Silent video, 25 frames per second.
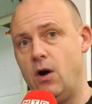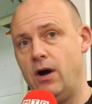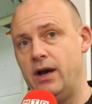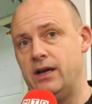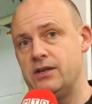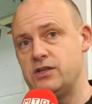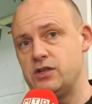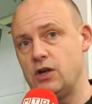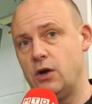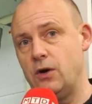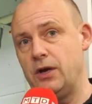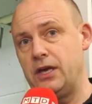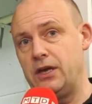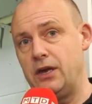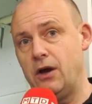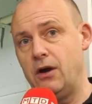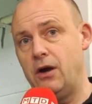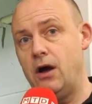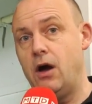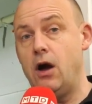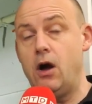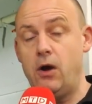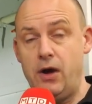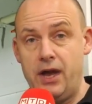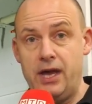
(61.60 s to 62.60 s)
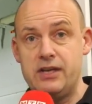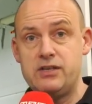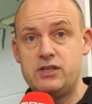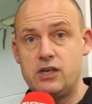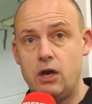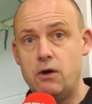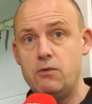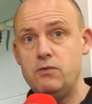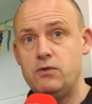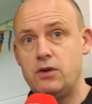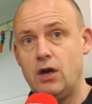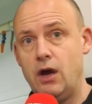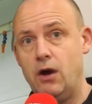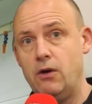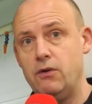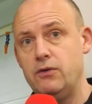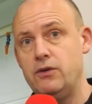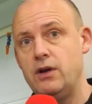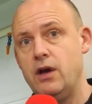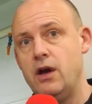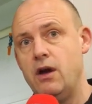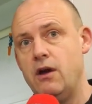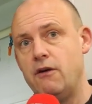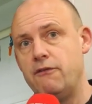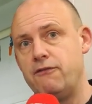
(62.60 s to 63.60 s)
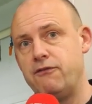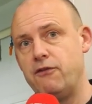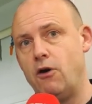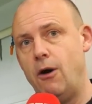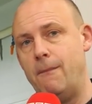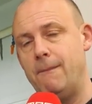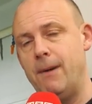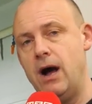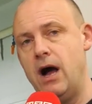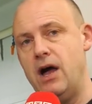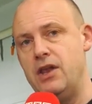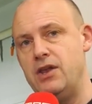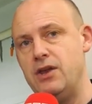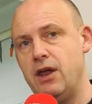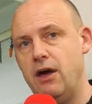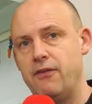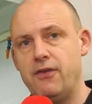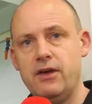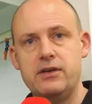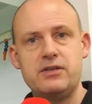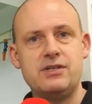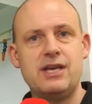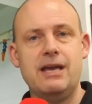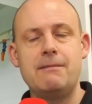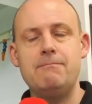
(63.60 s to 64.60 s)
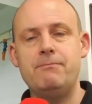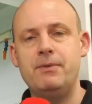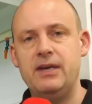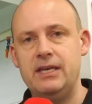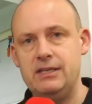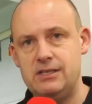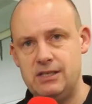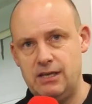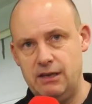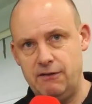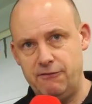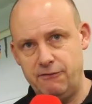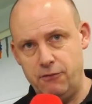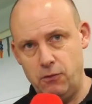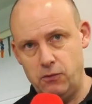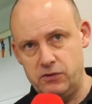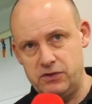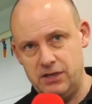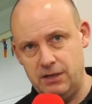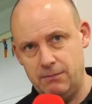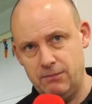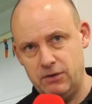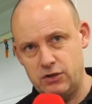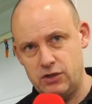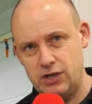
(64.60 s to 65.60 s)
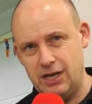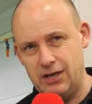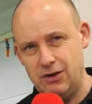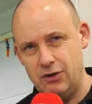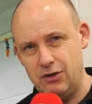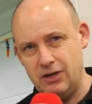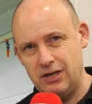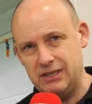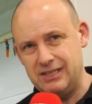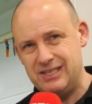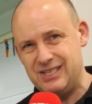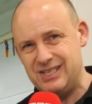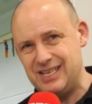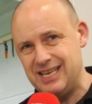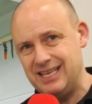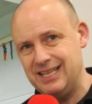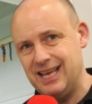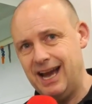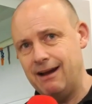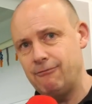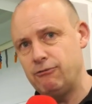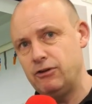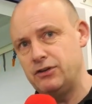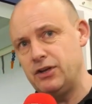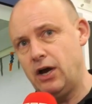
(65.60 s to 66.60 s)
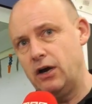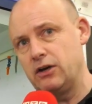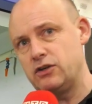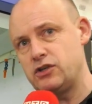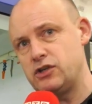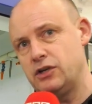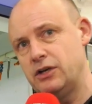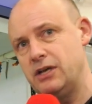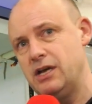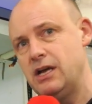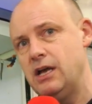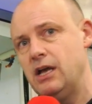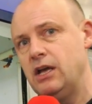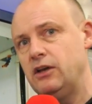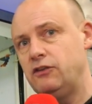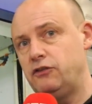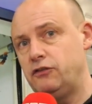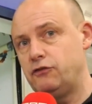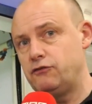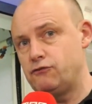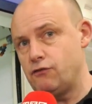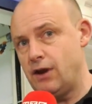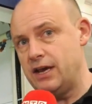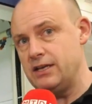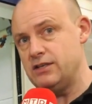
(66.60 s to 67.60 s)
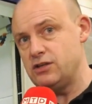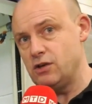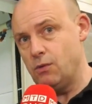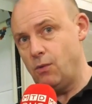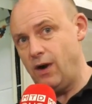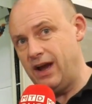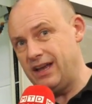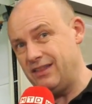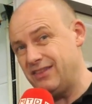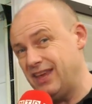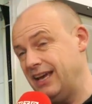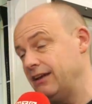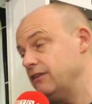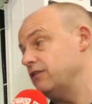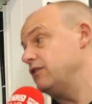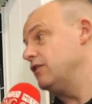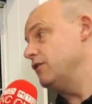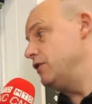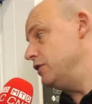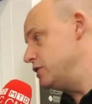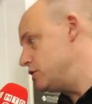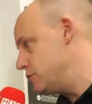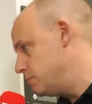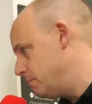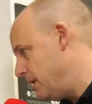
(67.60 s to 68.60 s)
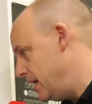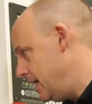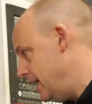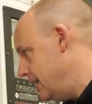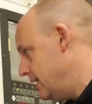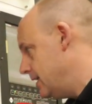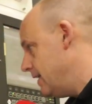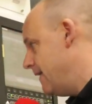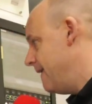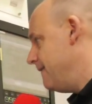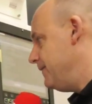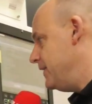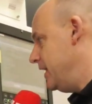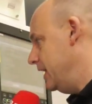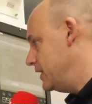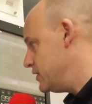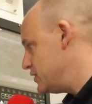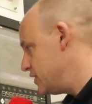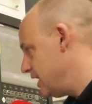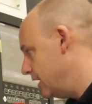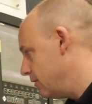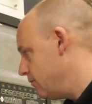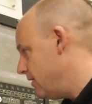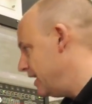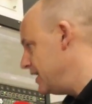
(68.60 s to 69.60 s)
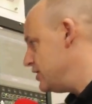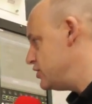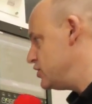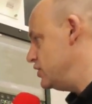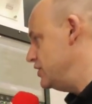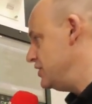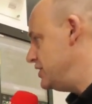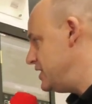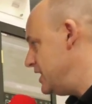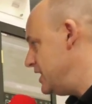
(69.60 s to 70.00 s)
ISI co ISO code from another, say, BT40 machine. You can see that reduction straight away thanks to the speed, acceleration,